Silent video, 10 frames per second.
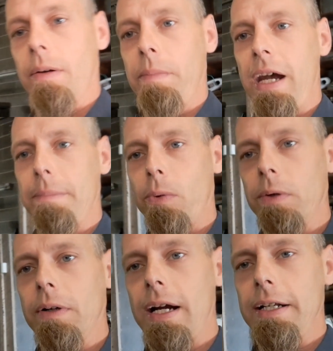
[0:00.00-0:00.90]
bad boy
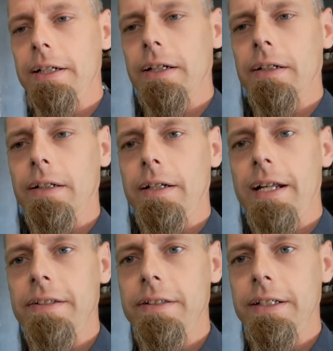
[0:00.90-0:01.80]
right here, and
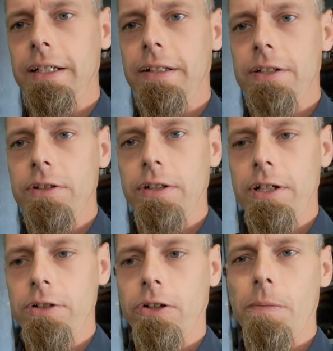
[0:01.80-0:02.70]
that's the end that you're
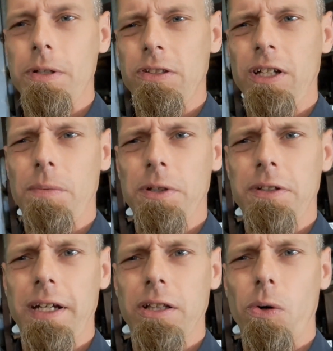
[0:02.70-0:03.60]
going to be seeing when you
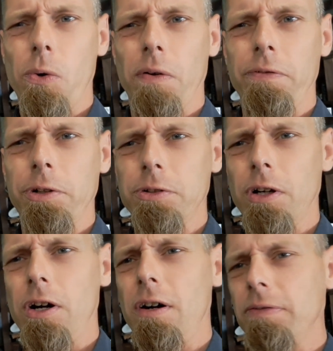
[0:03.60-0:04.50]
take the oil
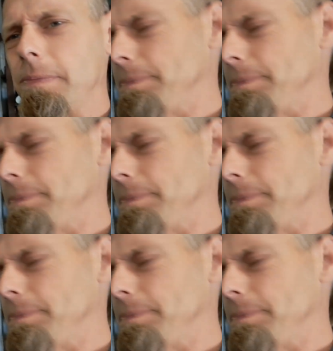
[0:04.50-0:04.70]
filter off.